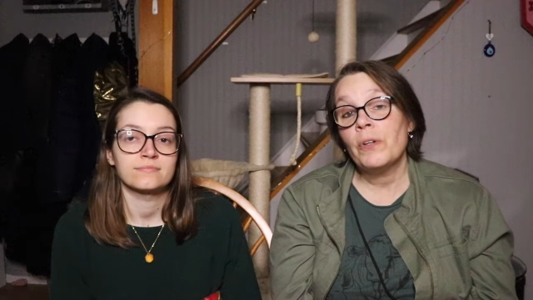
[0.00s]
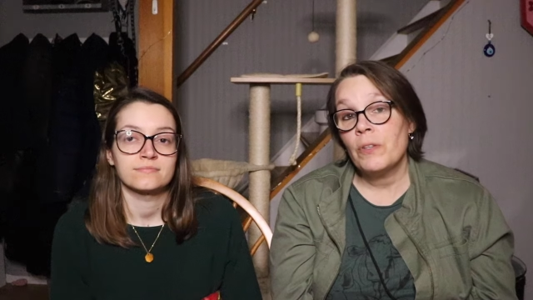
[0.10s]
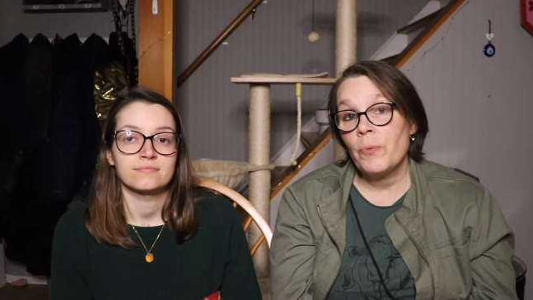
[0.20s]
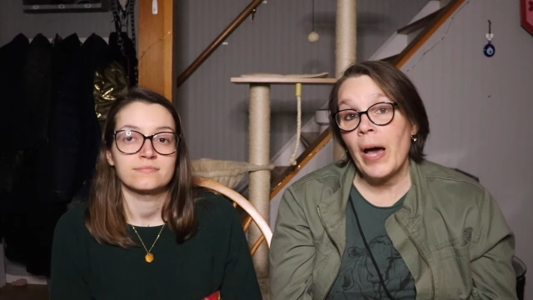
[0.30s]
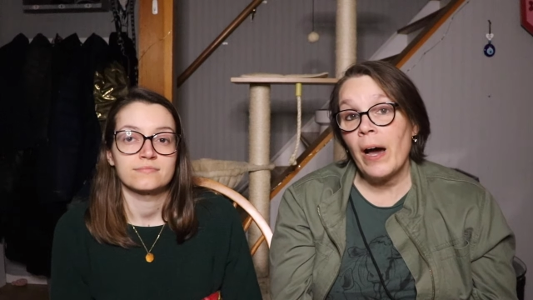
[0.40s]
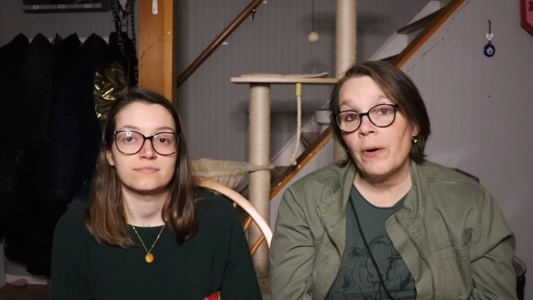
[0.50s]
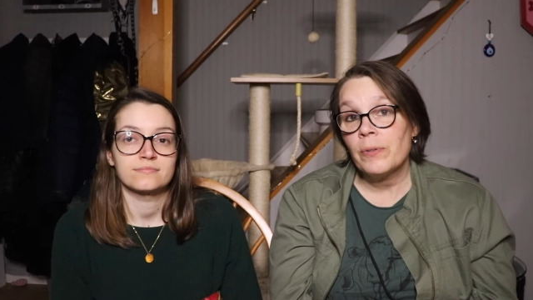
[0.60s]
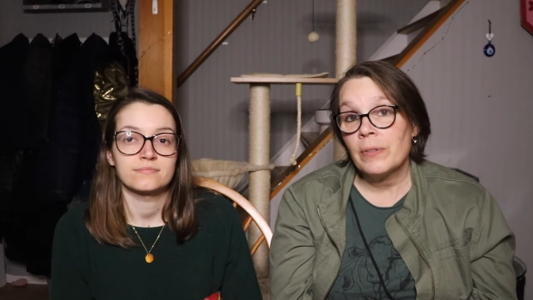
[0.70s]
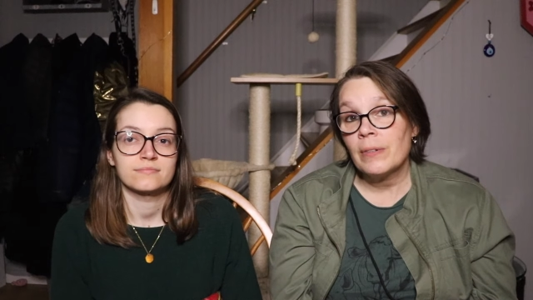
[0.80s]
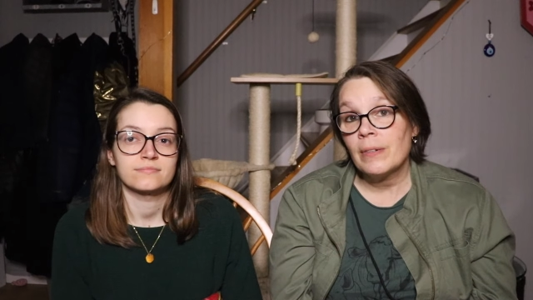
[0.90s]
Speaker 1: voted you
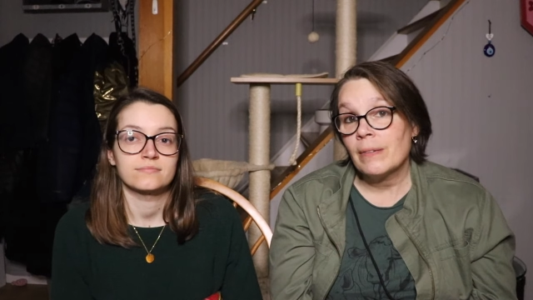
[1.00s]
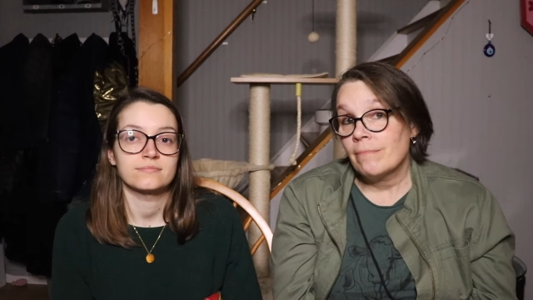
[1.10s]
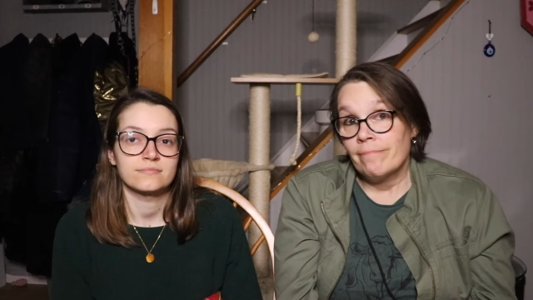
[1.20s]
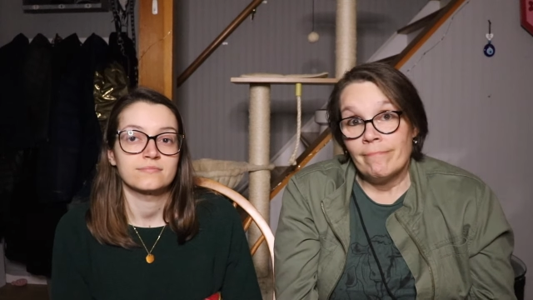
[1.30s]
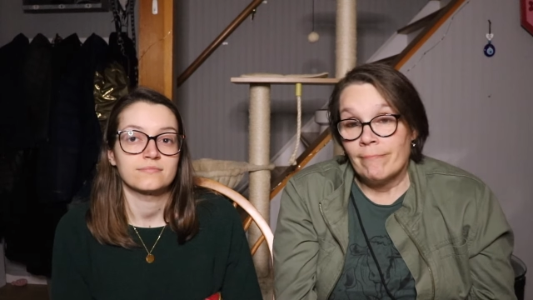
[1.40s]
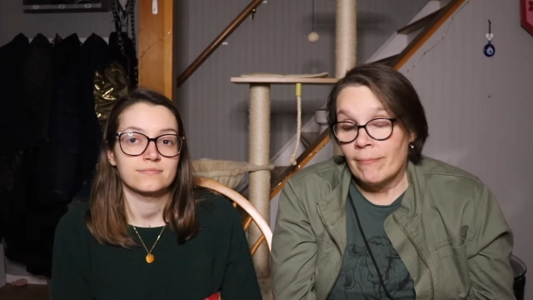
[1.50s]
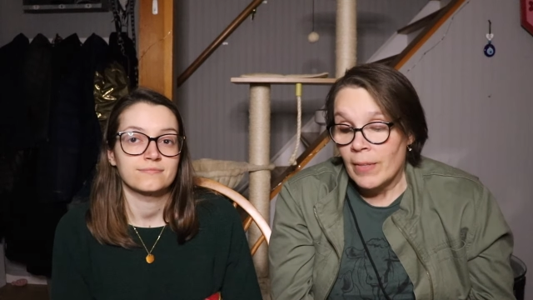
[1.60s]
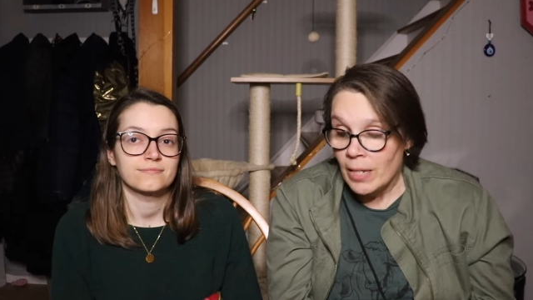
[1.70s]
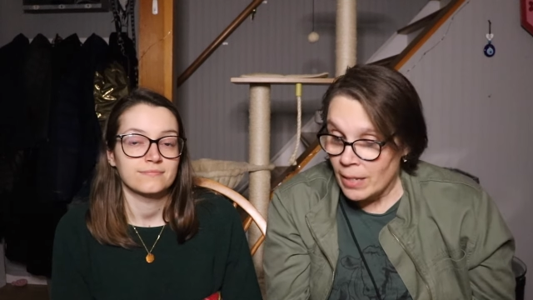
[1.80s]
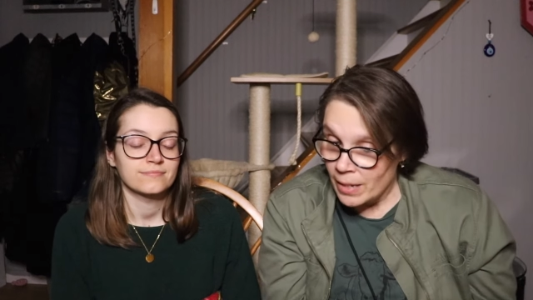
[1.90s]
out.
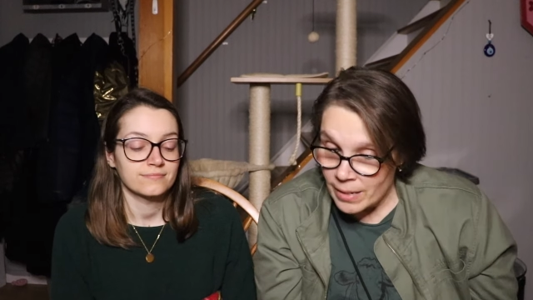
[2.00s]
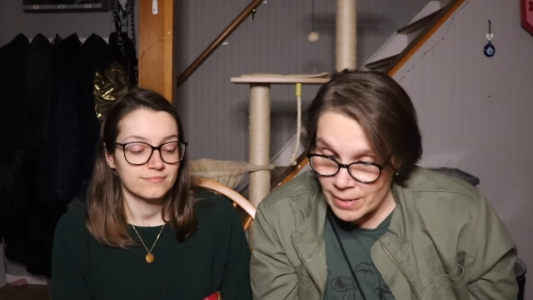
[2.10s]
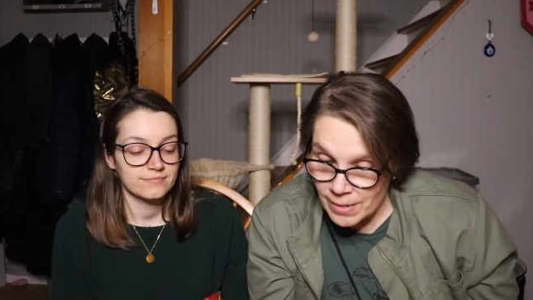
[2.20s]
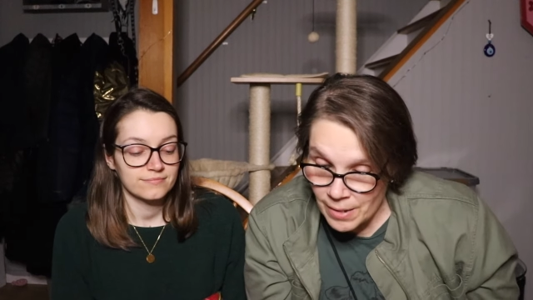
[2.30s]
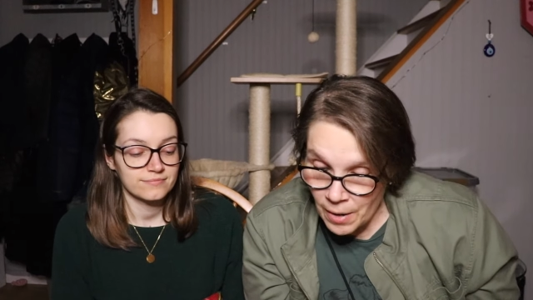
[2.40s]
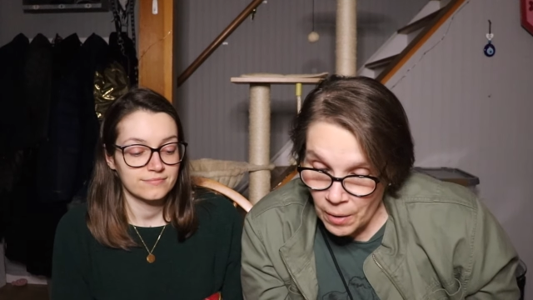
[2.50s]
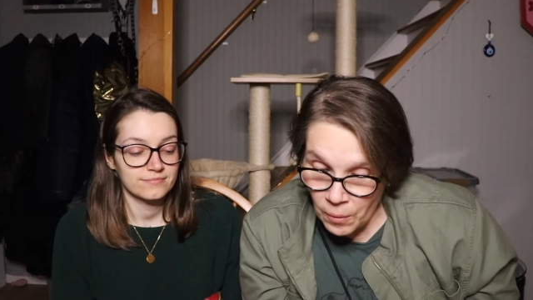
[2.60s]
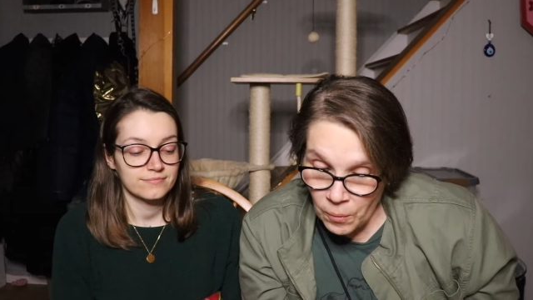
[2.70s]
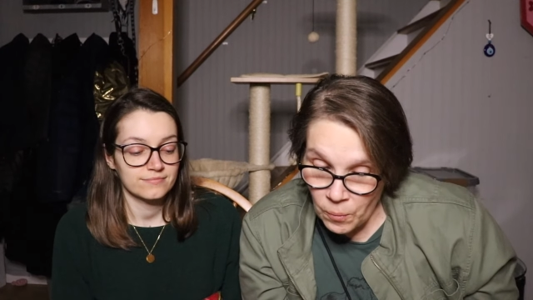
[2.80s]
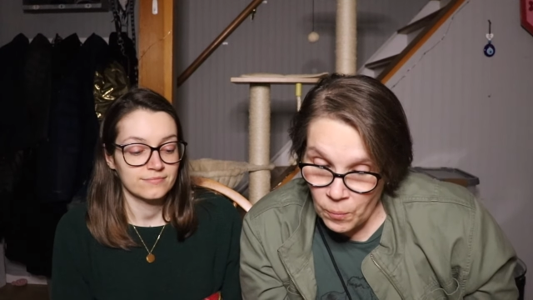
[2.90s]
So
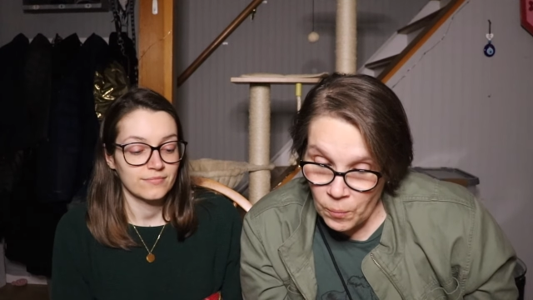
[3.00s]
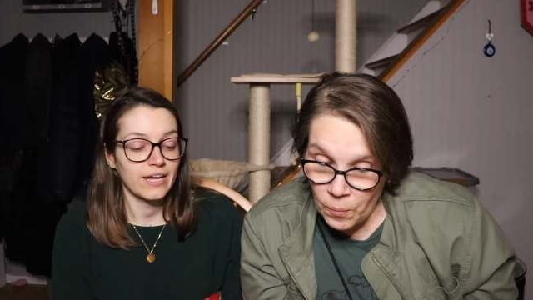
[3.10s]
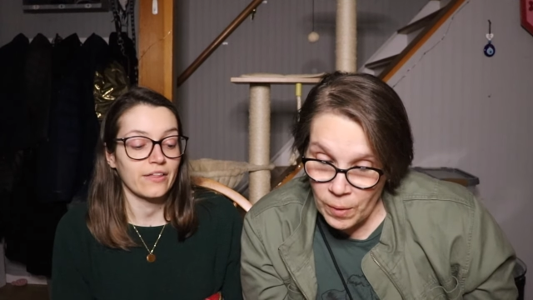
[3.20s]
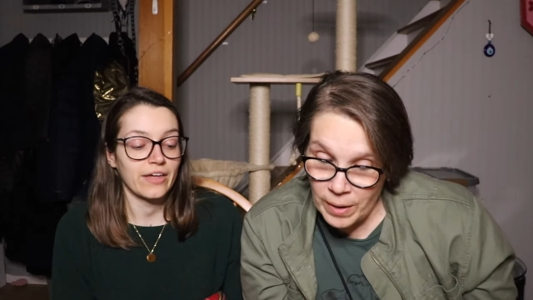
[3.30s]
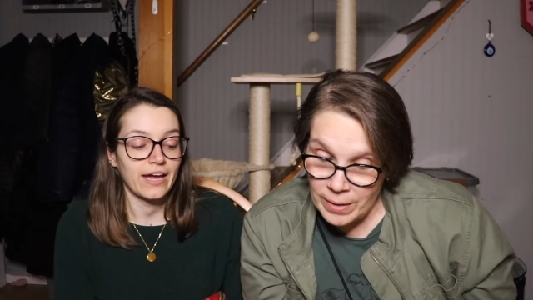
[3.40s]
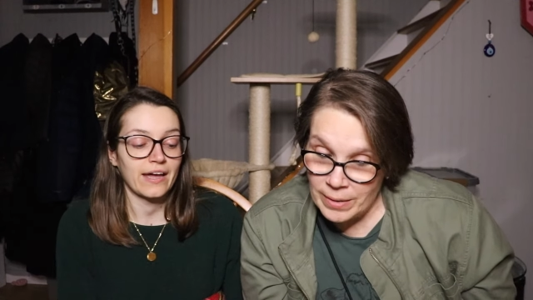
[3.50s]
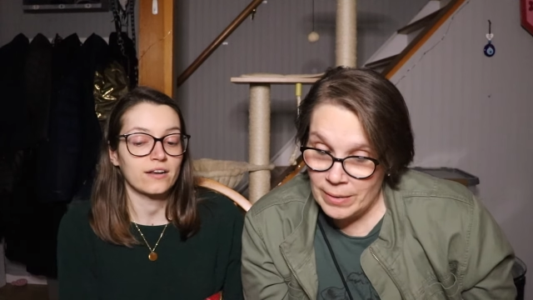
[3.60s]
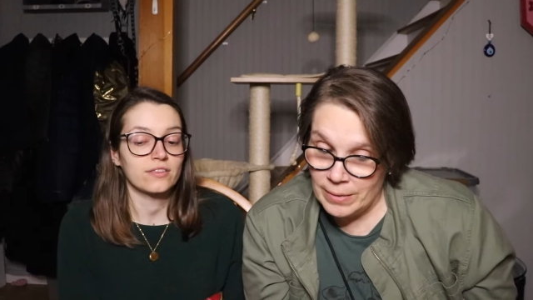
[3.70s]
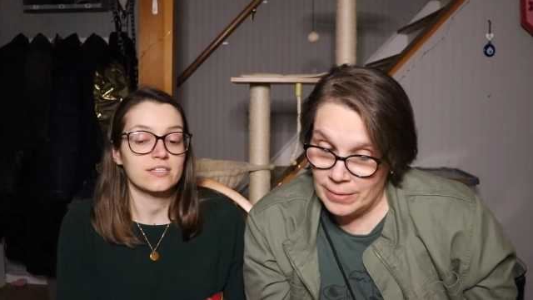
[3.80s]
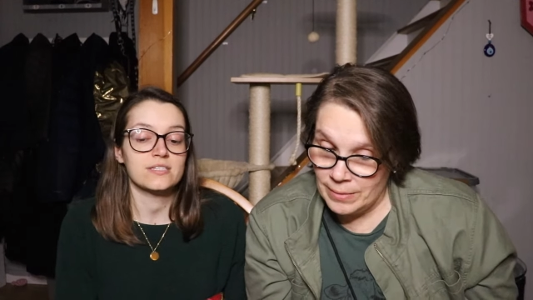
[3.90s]
yeah, they
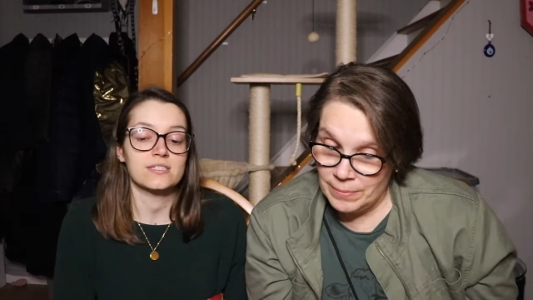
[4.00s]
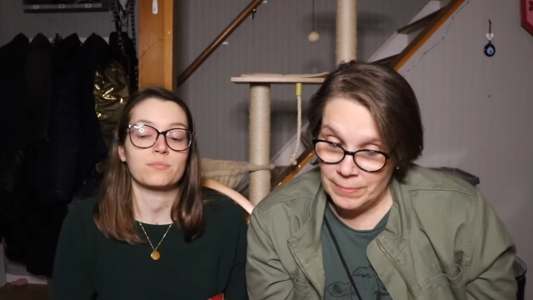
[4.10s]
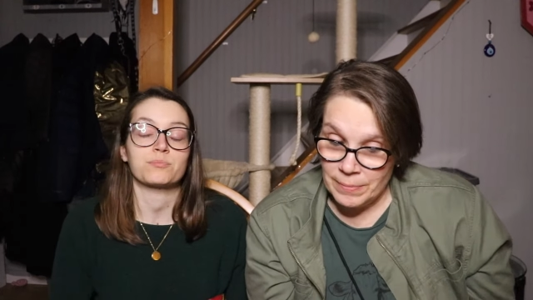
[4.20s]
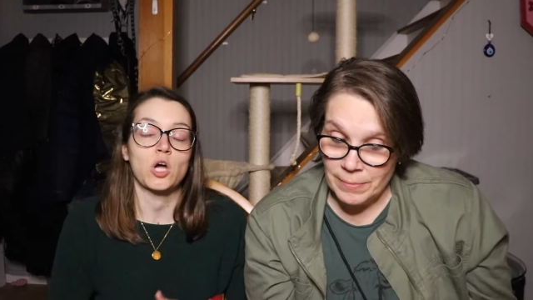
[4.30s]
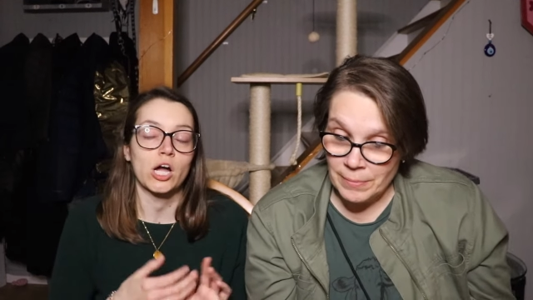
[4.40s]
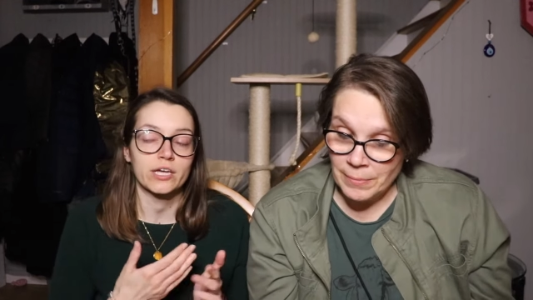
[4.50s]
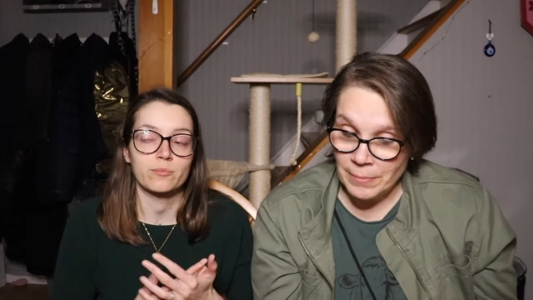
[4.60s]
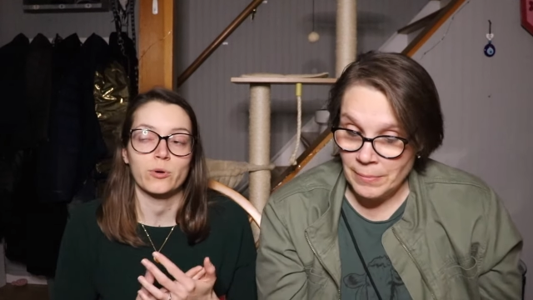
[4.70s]
had
Speaker 2: these talking